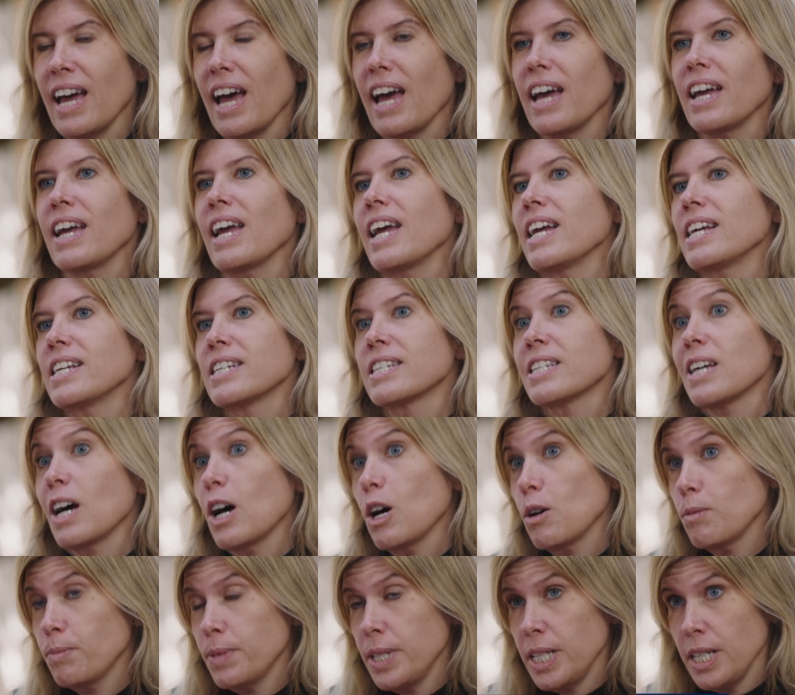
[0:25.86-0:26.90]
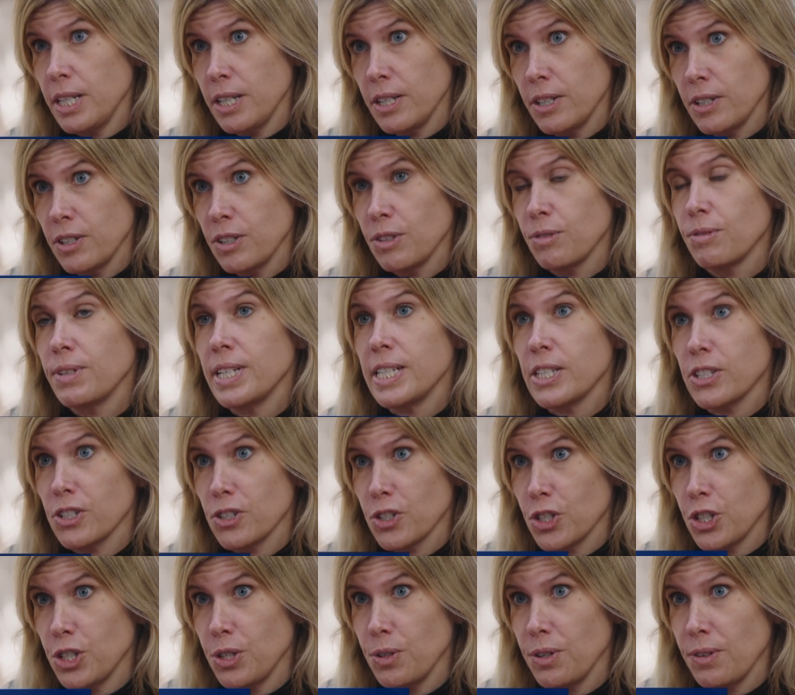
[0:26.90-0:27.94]
at a top-tier
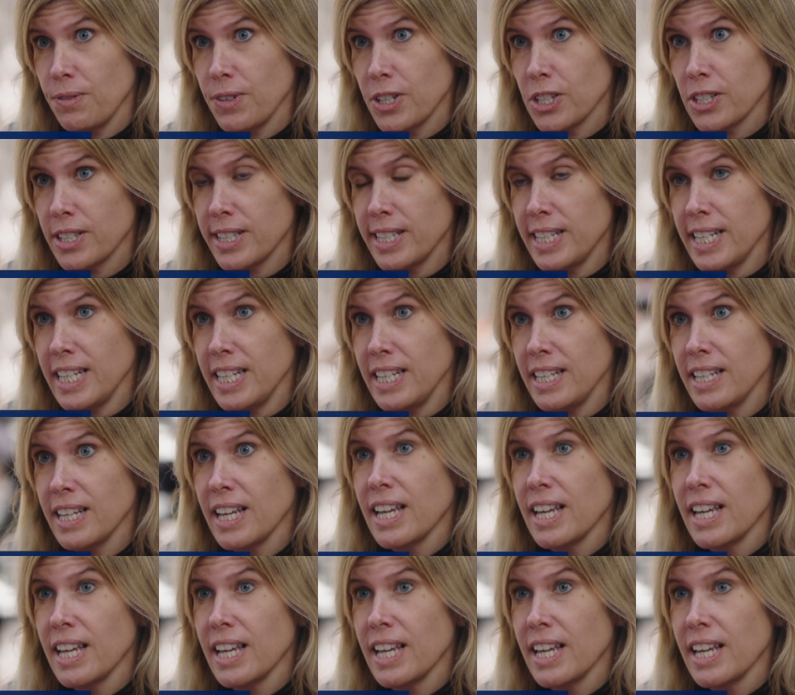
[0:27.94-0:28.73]
research university